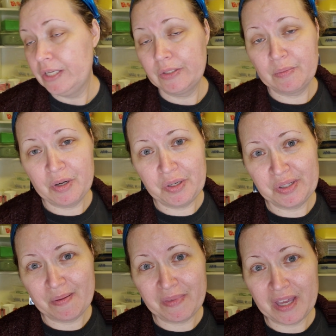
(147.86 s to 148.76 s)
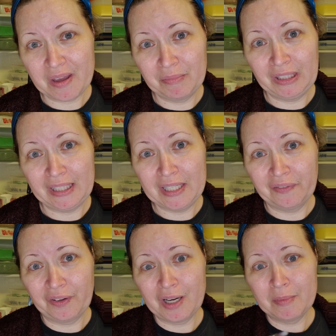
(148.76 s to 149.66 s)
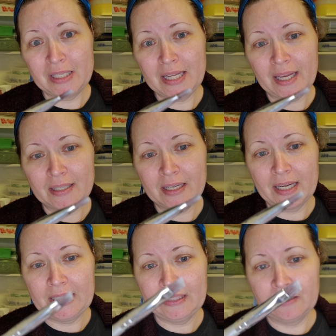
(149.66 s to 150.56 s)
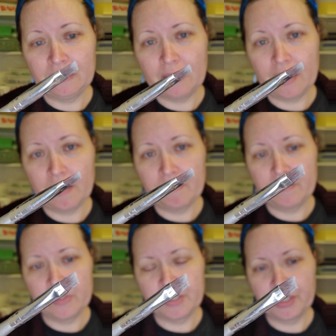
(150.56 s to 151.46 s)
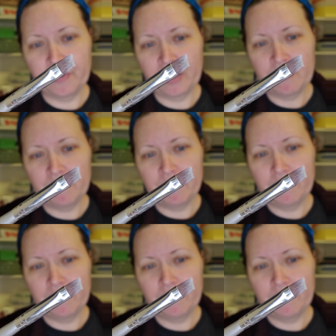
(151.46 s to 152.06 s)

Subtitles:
So I'm going to do something completely different. I'm going to take a tiny little, is it showing up?